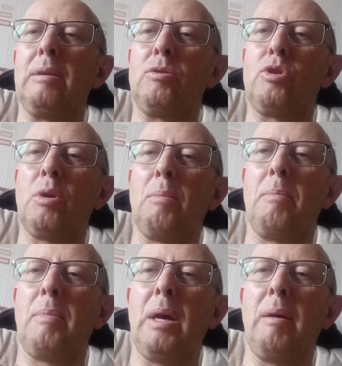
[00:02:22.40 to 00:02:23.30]

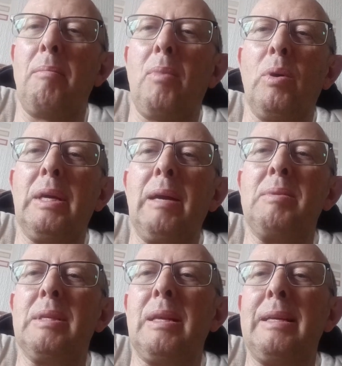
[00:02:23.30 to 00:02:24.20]
some more
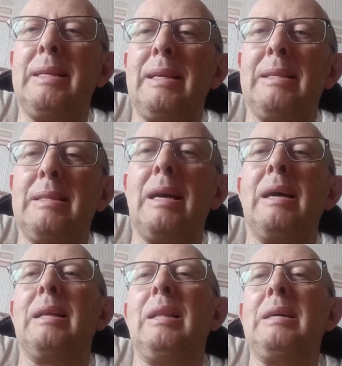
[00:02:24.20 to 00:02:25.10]
games than I did
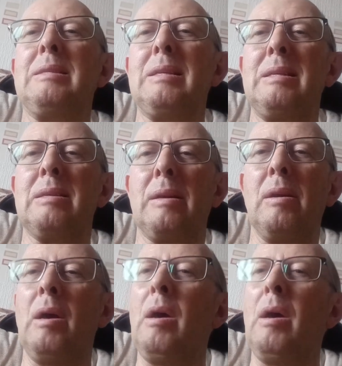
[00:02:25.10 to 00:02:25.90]
last season.